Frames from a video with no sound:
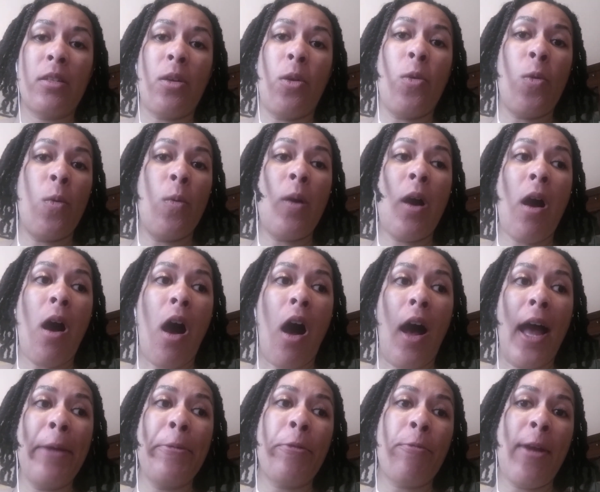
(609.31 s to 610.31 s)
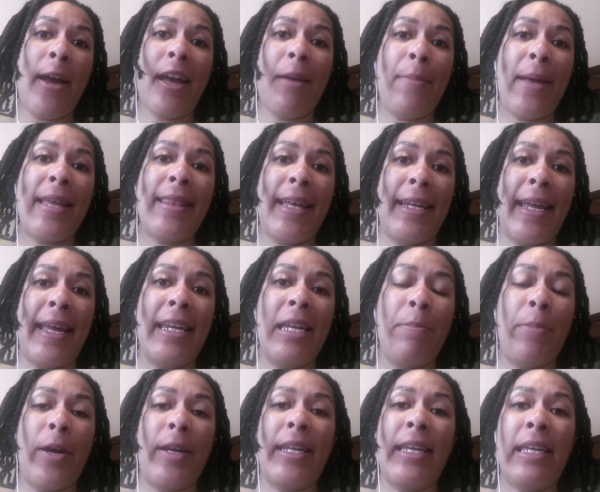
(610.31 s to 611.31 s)
So I would recommend that
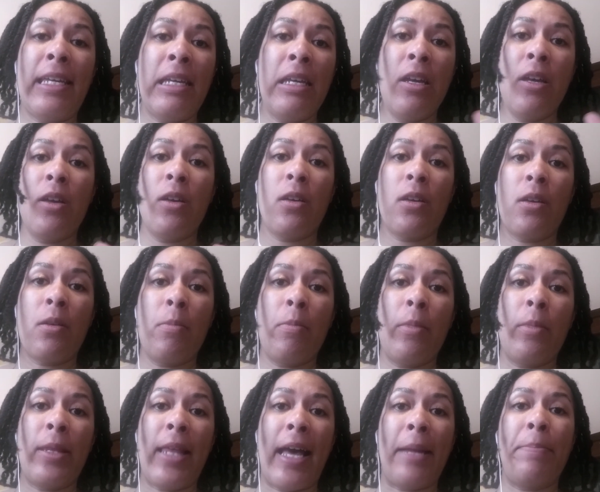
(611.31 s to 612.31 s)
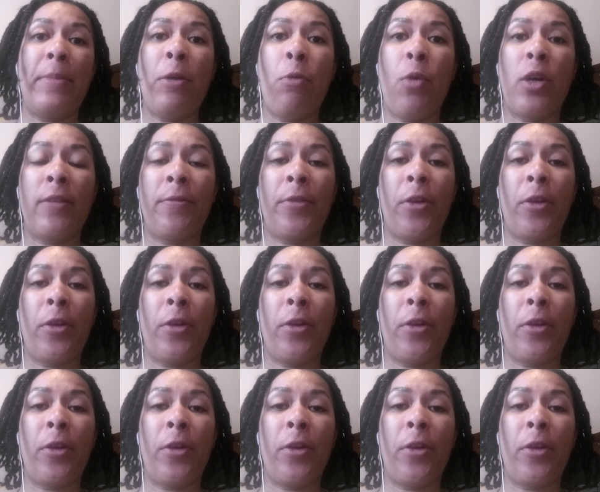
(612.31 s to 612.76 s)
that be one